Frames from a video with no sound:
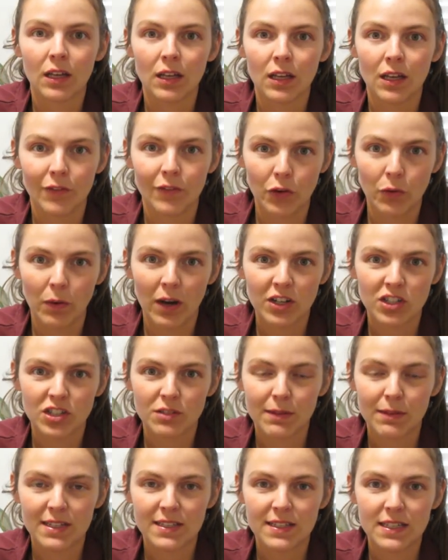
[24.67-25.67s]
If you watched
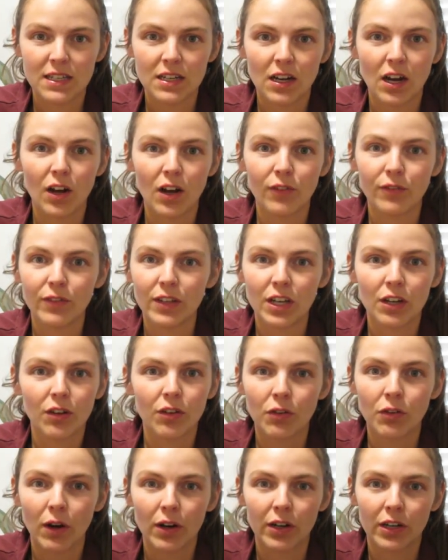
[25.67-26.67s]
my seed haul video,
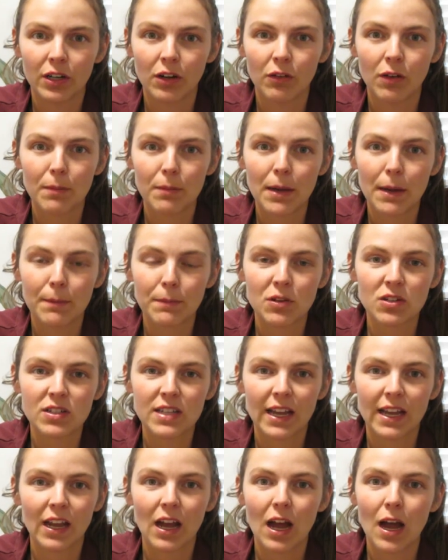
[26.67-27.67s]
you already know what peppers
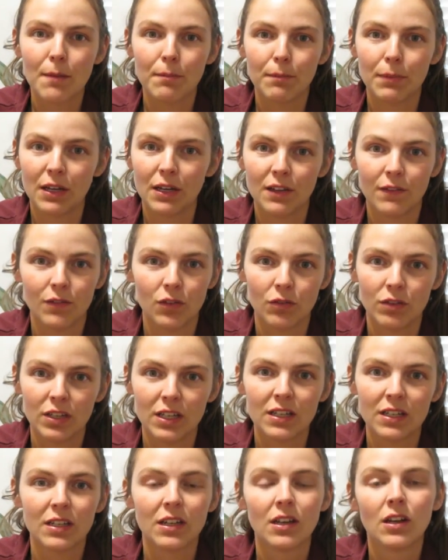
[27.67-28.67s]
I got, but if you
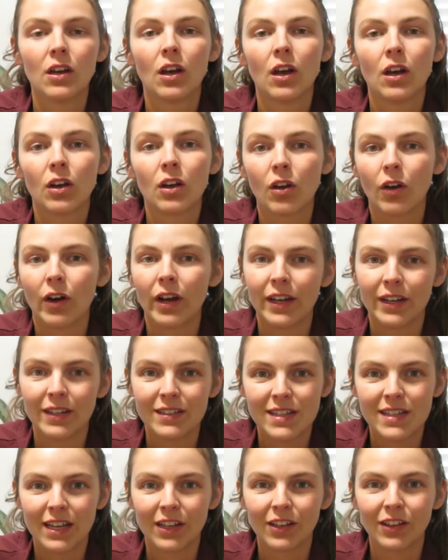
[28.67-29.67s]
didn't, go ahead and
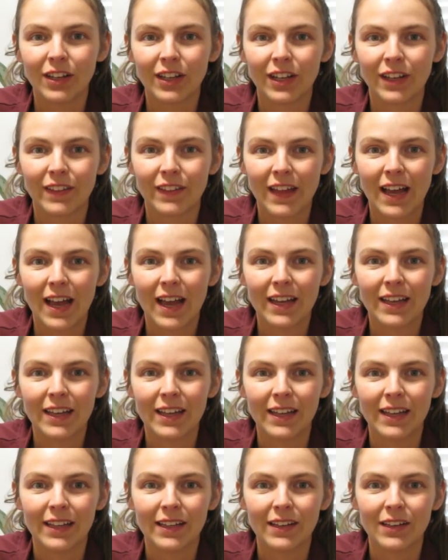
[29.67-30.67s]
take a look at that
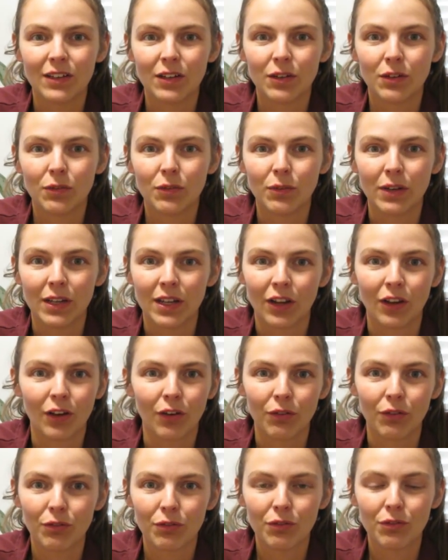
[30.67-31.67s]
and we can go
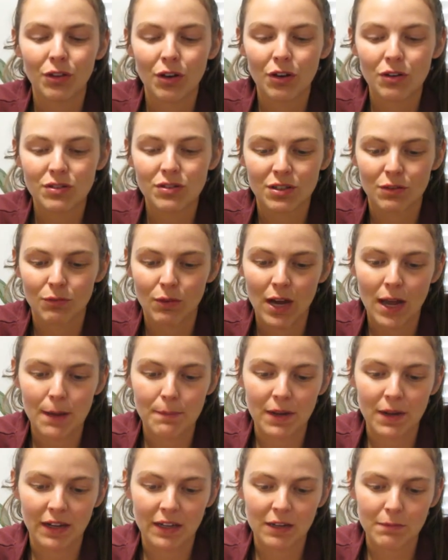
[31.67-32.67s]
through those and why I
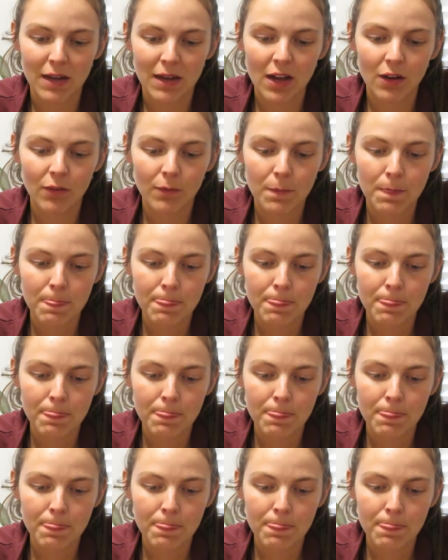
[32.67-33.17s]
picked them out.